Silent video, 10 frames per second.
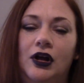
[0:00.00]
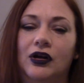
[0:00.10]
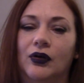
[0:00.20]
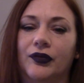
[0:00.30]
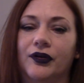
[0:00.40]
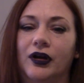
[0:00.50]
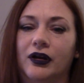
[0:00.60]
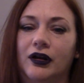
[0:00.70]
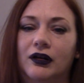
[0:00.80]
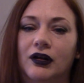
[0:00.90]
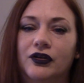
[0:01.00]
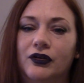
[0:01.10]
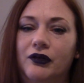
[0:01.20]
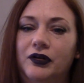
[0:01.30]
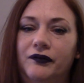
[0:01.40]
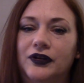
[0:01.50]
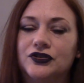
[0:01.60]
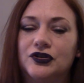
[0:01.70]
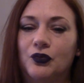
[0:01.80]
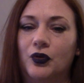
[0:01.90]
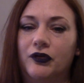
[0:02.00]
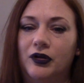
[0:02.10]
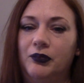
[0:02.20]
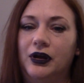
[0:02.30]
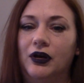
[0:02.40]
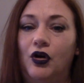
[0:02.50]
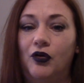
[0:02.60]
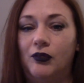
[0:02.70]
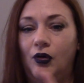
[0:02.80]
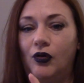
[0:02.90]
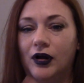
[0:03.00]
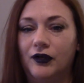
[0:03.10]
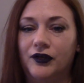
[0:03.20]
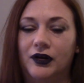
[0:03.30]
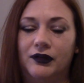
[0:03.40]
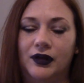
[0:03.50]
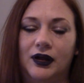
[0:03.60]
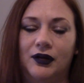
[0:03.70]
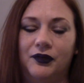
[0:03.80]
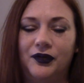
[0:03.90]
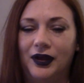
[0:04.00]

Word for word: Go out there and unlock your own adventure, whether it be at home or outside of the house.